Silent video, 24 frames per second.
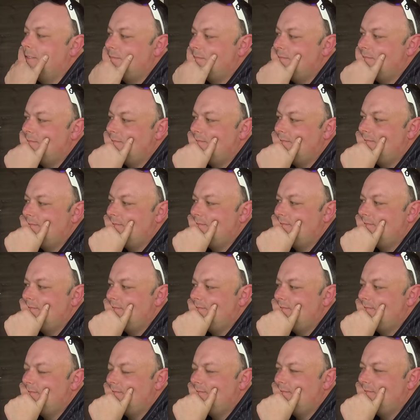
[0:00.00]

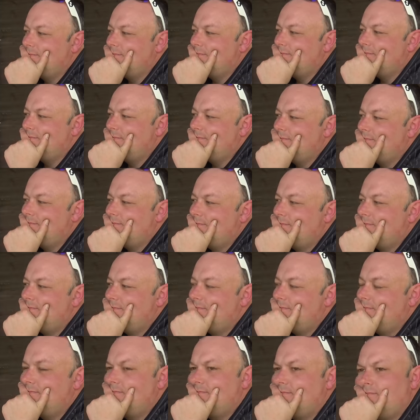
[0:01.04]

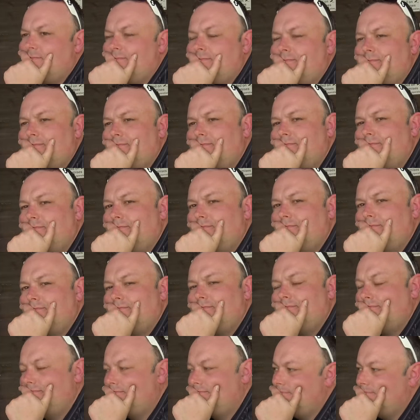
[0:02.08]
[no speech]